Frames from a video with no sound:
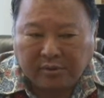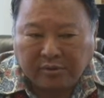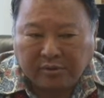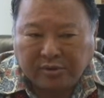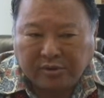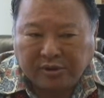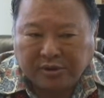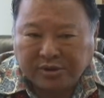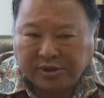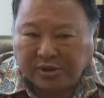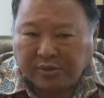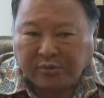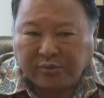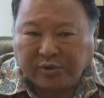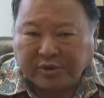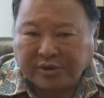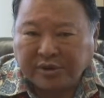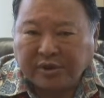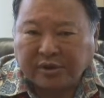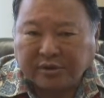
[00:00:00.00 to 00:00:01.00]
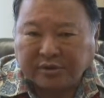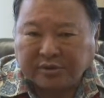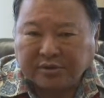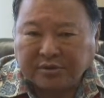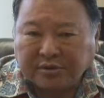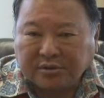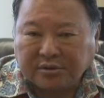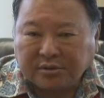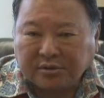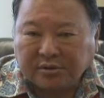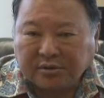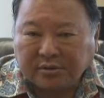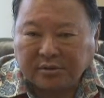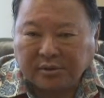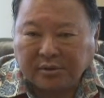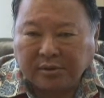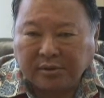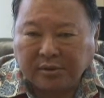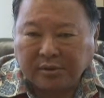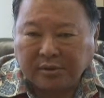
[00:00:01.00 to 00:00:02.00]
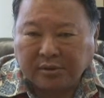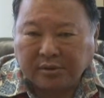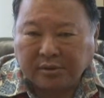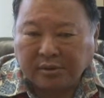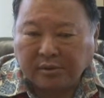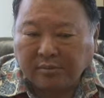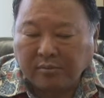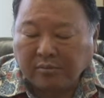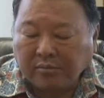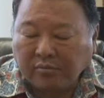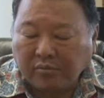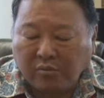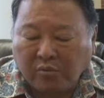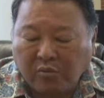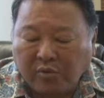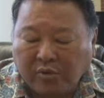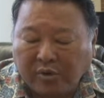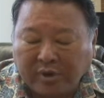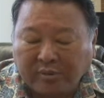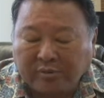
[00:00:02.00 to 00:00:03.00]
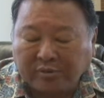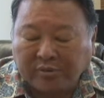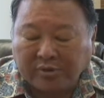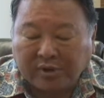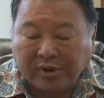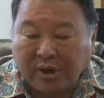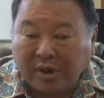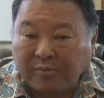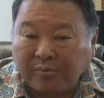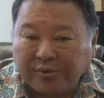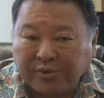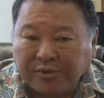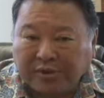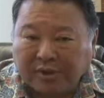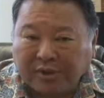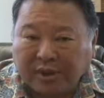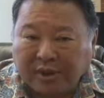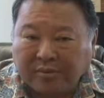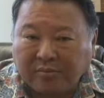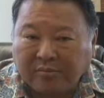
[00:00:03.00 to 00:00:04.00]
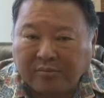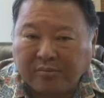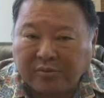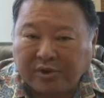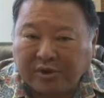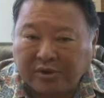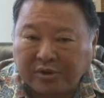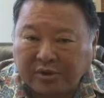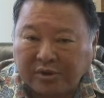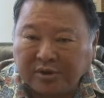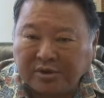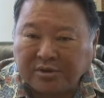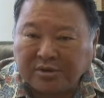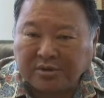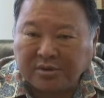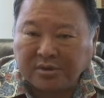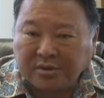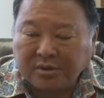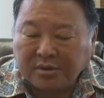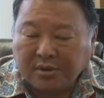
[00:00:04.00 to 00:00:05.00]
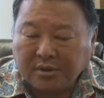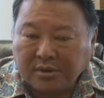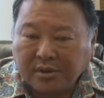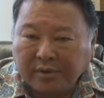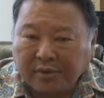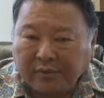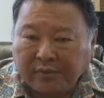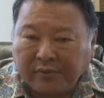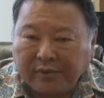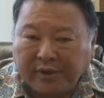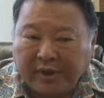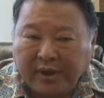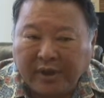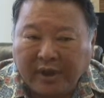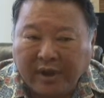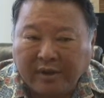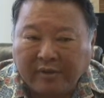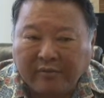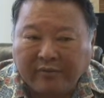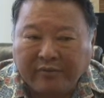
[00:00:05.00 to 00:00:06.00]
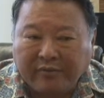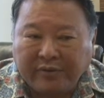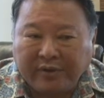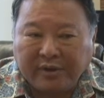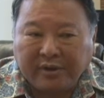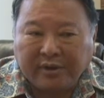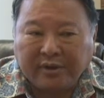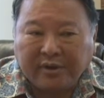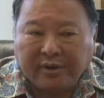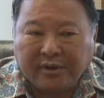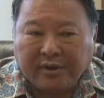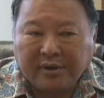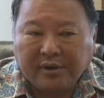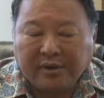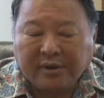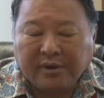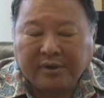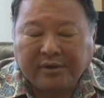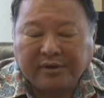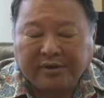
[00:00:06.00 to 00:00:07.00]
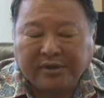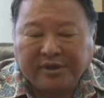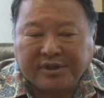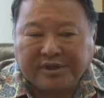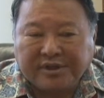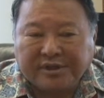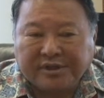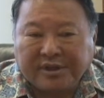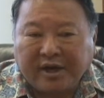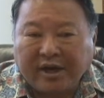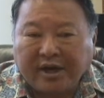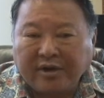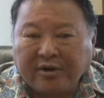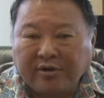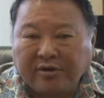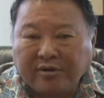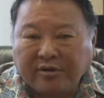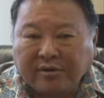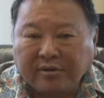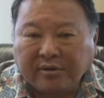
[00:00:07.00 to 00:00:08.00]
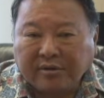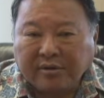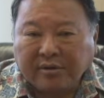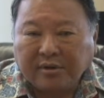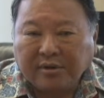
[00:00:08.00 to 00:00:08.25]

you can see the results. And we're able to accomplish a lot because they have the desire